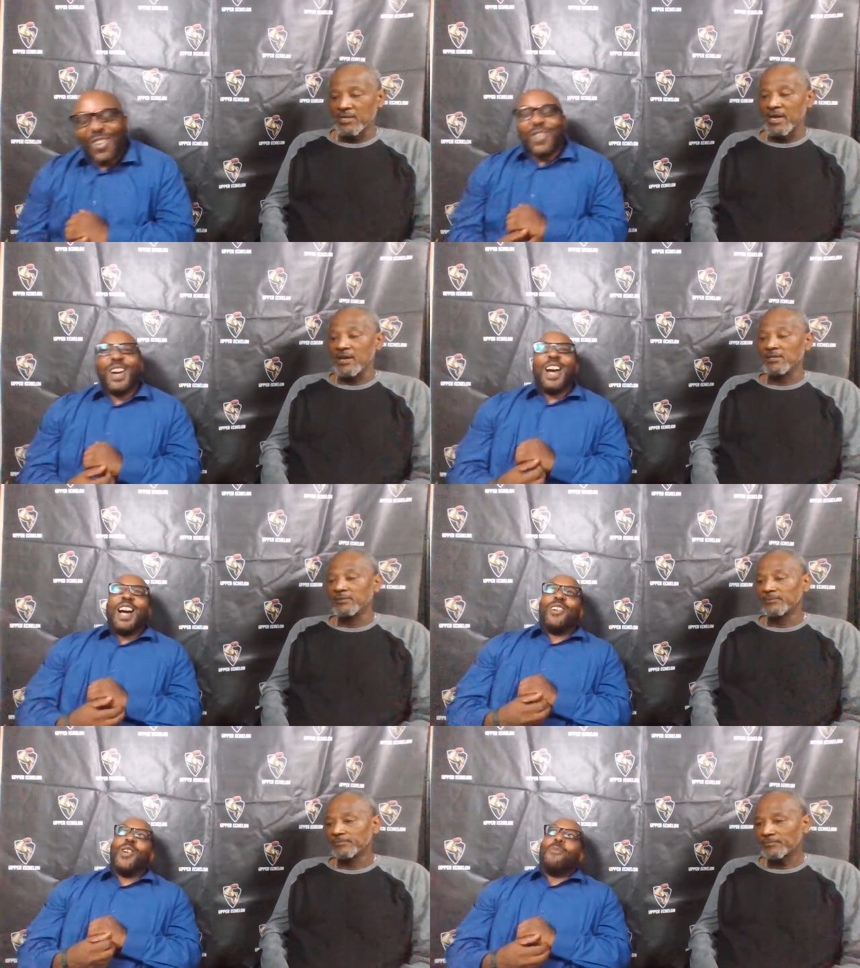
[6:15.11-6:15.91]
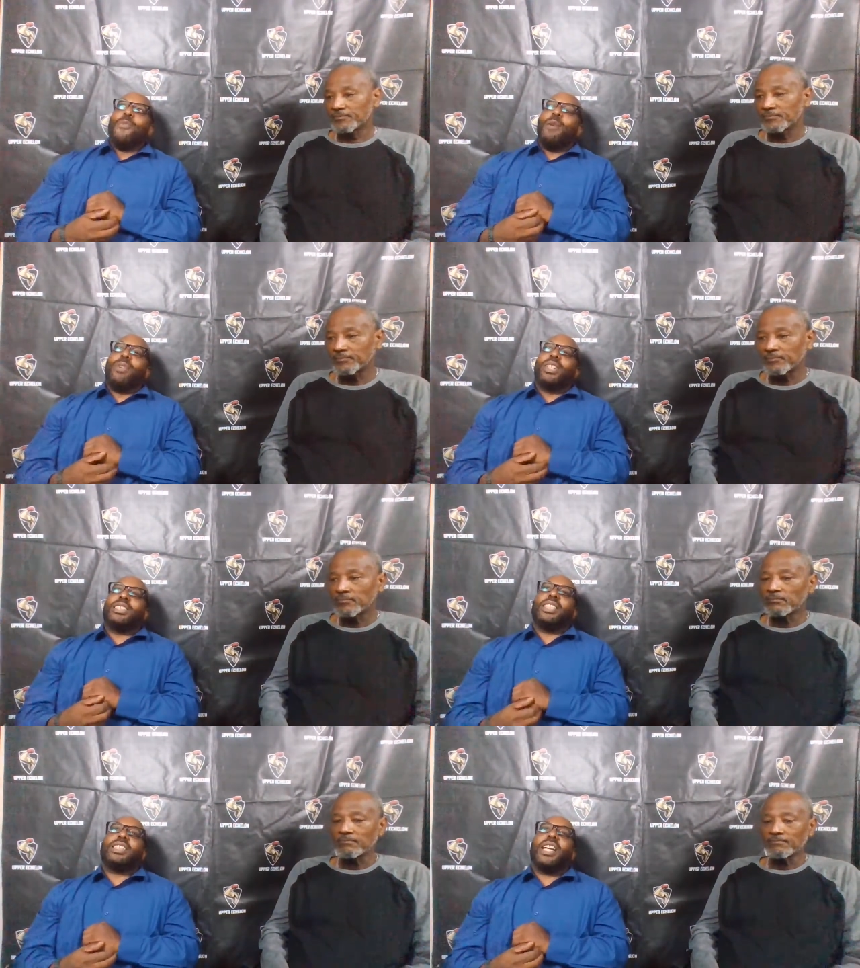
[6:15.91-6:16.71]
Speaker 1: yeah amongst
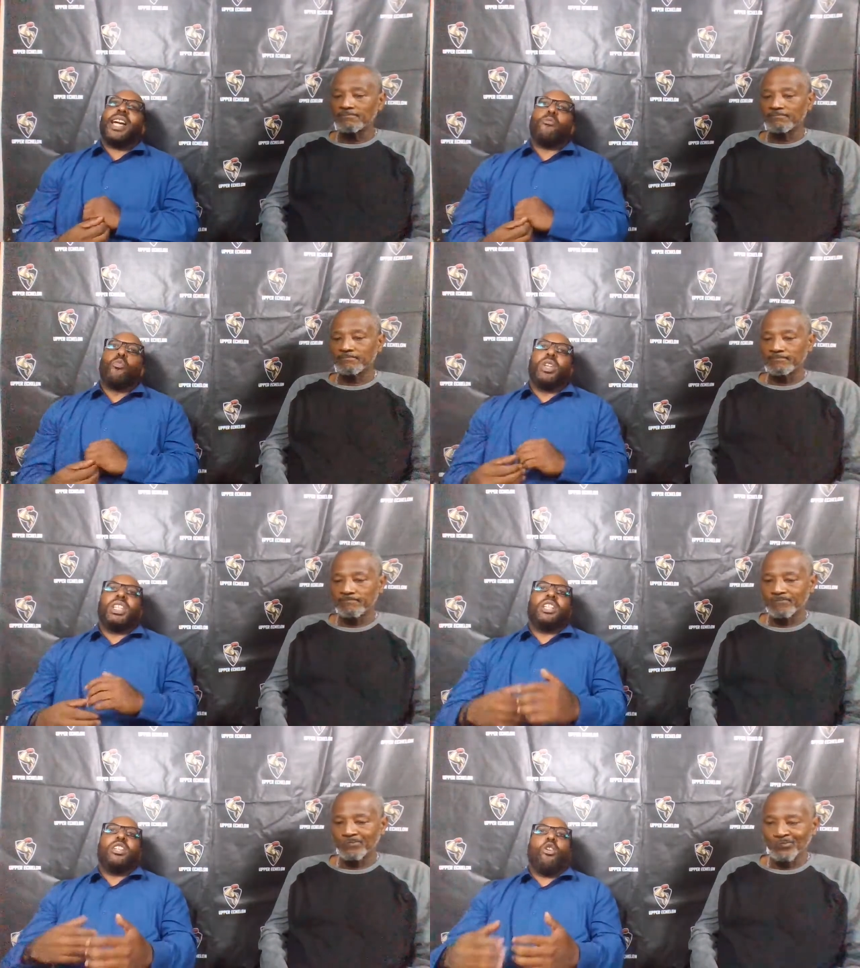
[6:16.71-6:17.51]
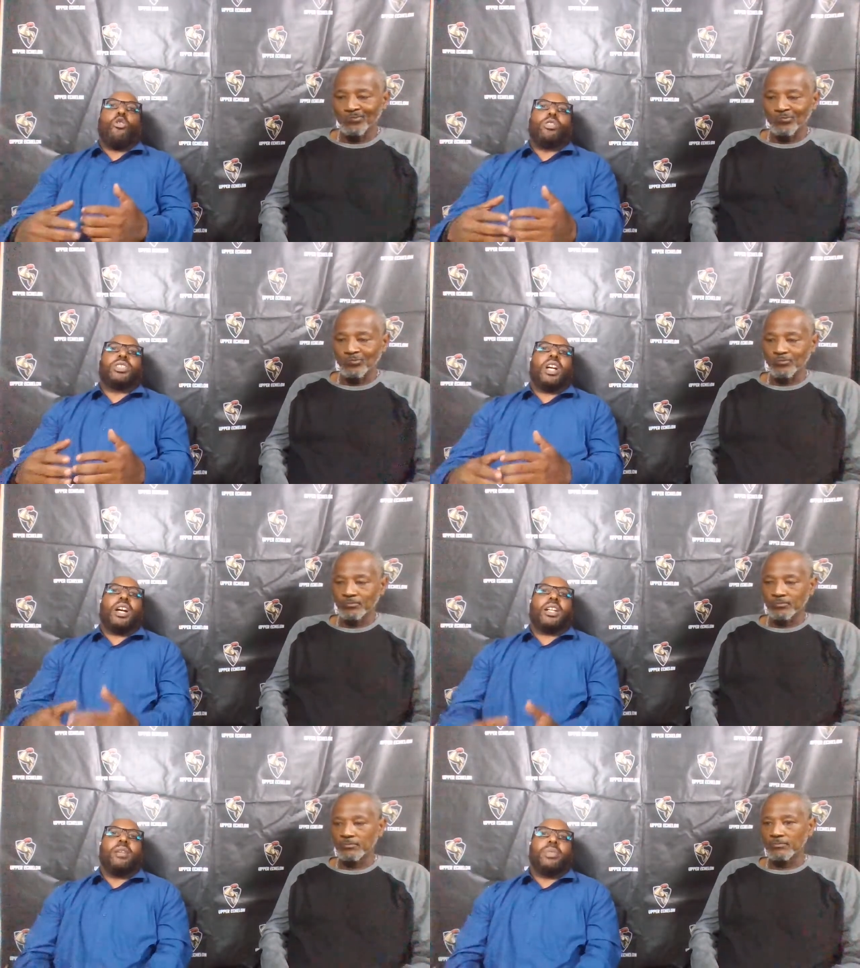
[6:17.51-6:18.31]
that time, when did it all
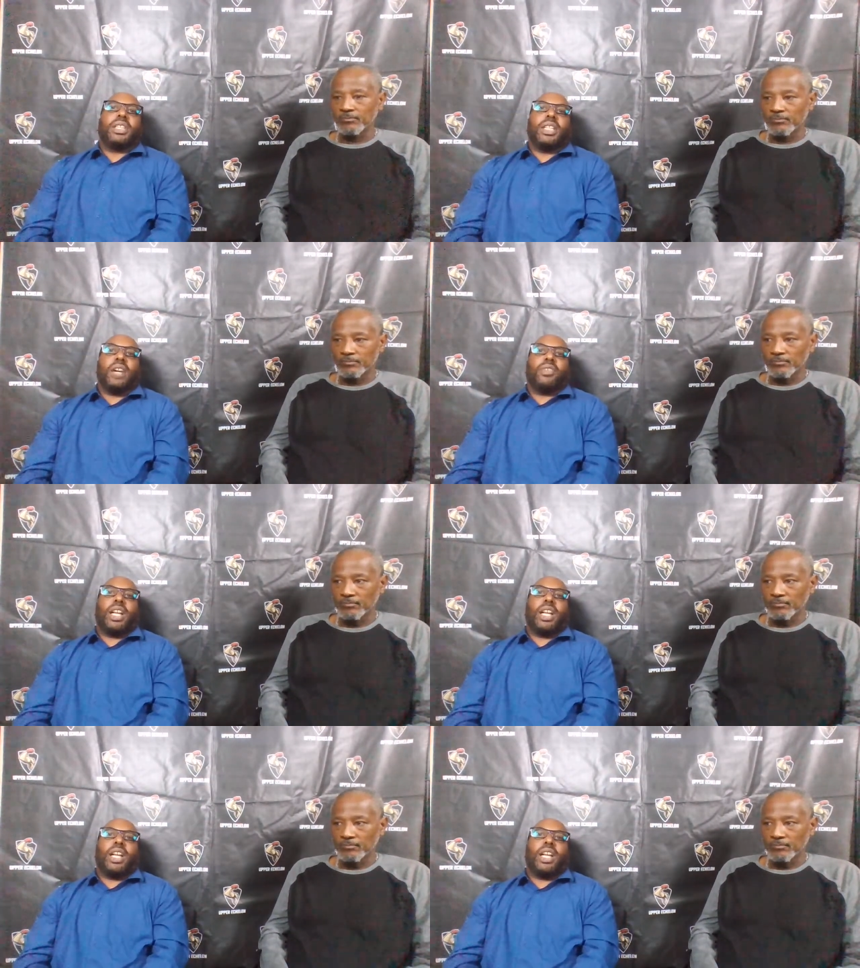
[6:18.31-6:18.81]
start coming together?